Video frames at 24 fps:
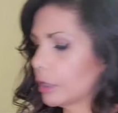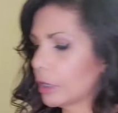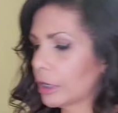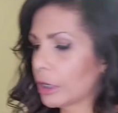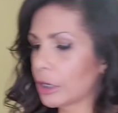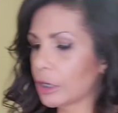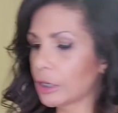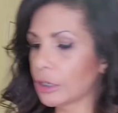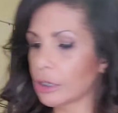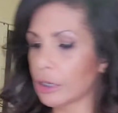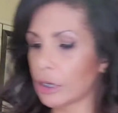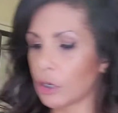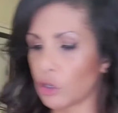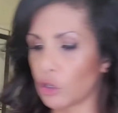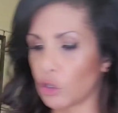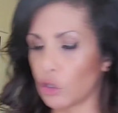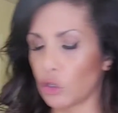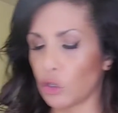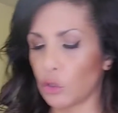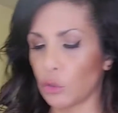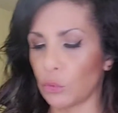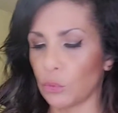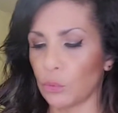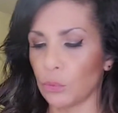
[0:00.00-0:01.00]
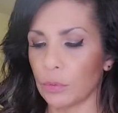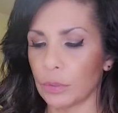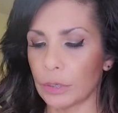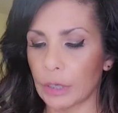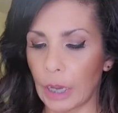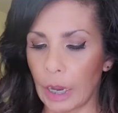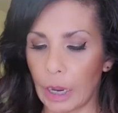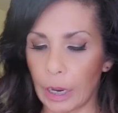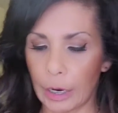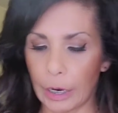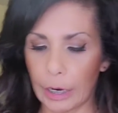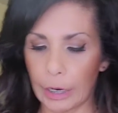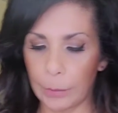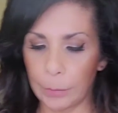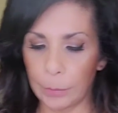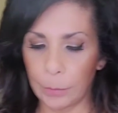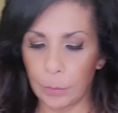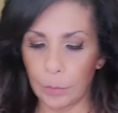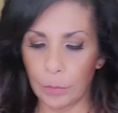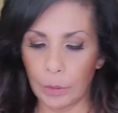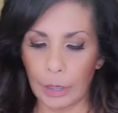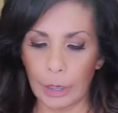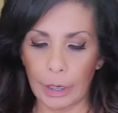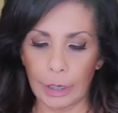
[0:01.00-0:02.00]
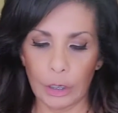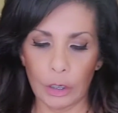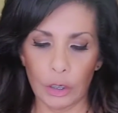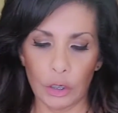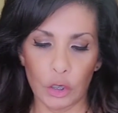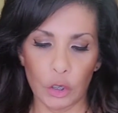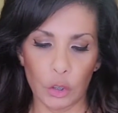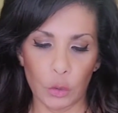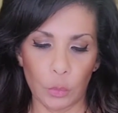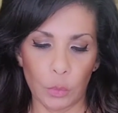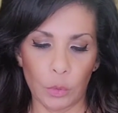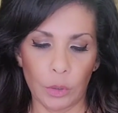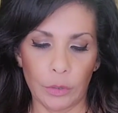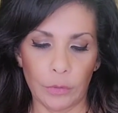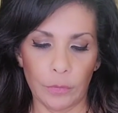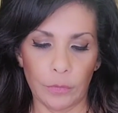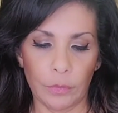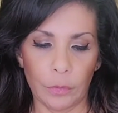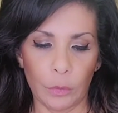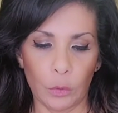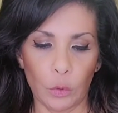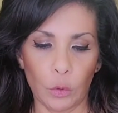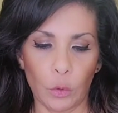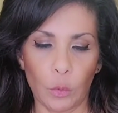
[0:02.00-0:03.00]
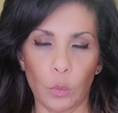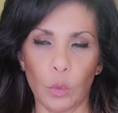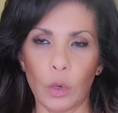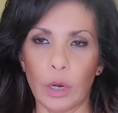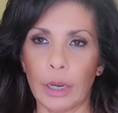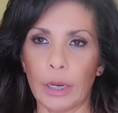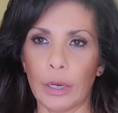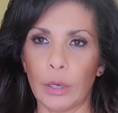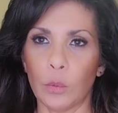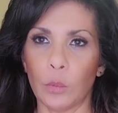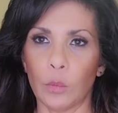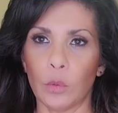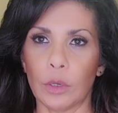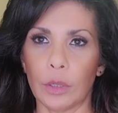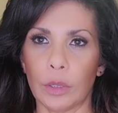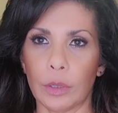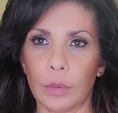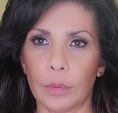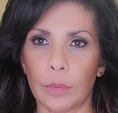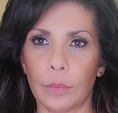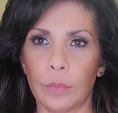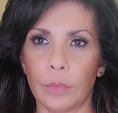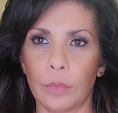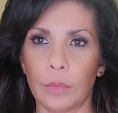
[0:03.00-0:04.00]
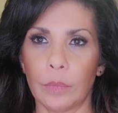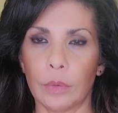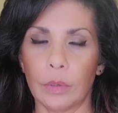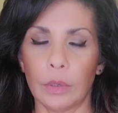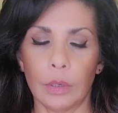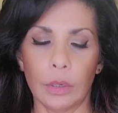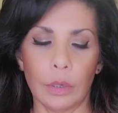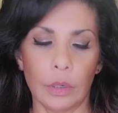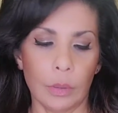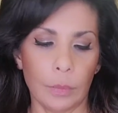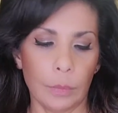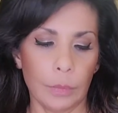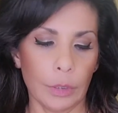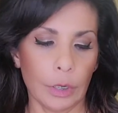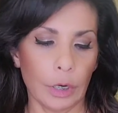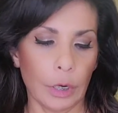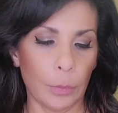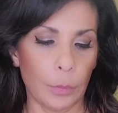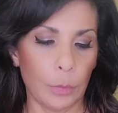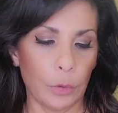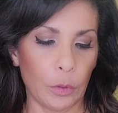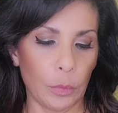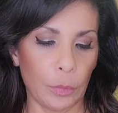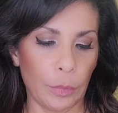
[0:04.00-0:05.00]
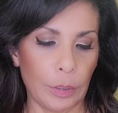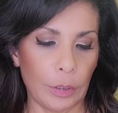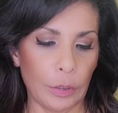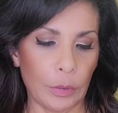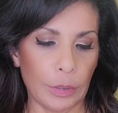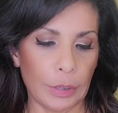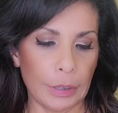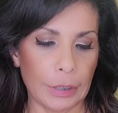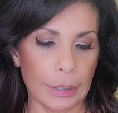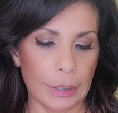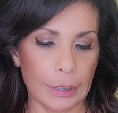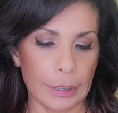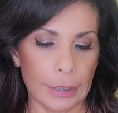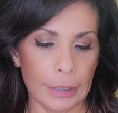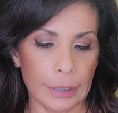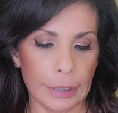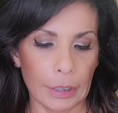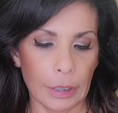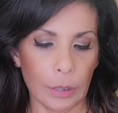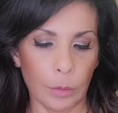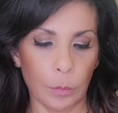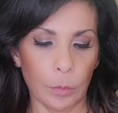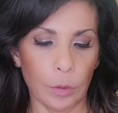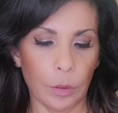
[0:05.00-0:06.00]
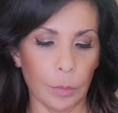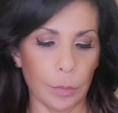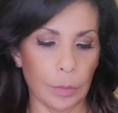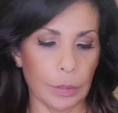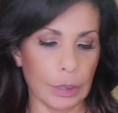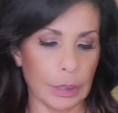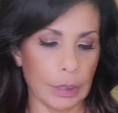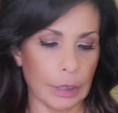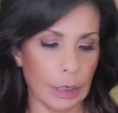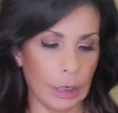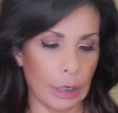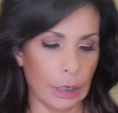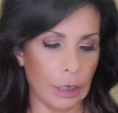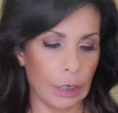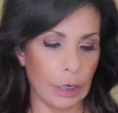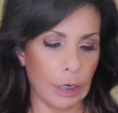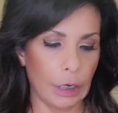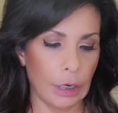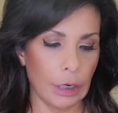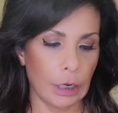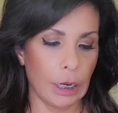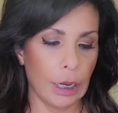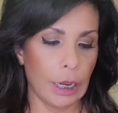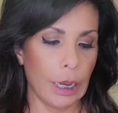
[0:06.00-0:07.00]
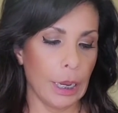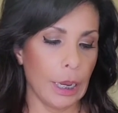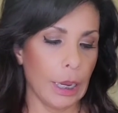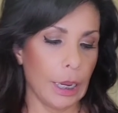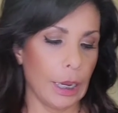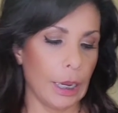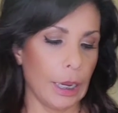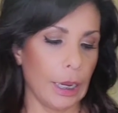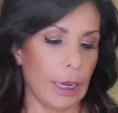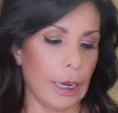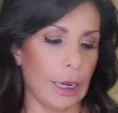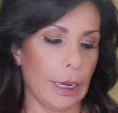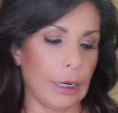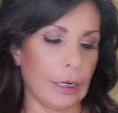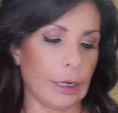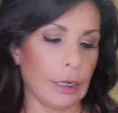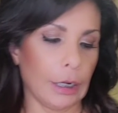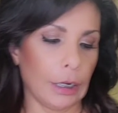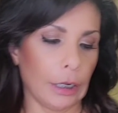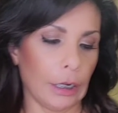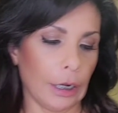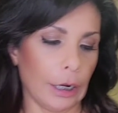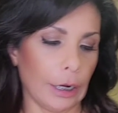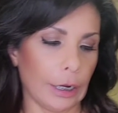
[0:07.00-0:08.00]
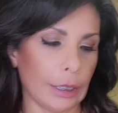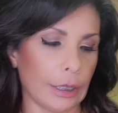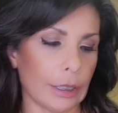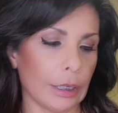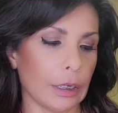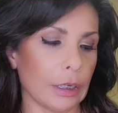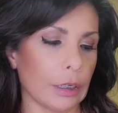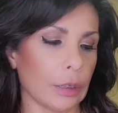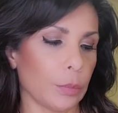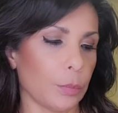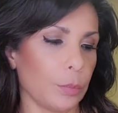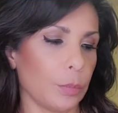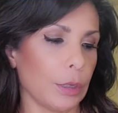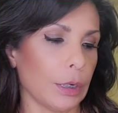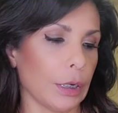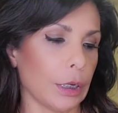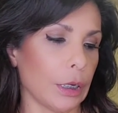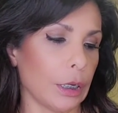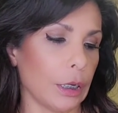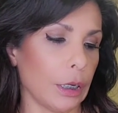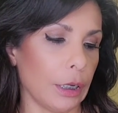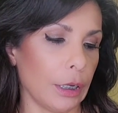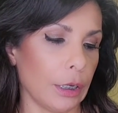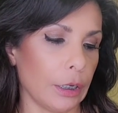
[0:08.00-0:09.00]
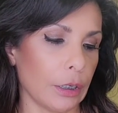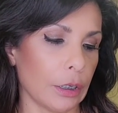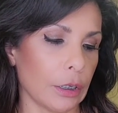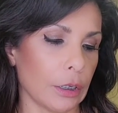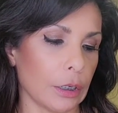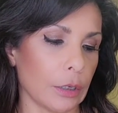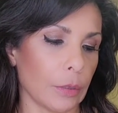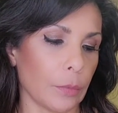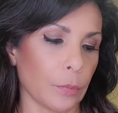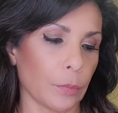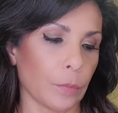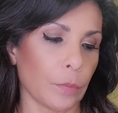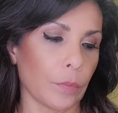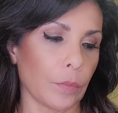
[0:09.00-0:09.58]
these shoes I am planning to wear for Hawaii with um, a couple of my dresses that I'm going to be taking and I like these because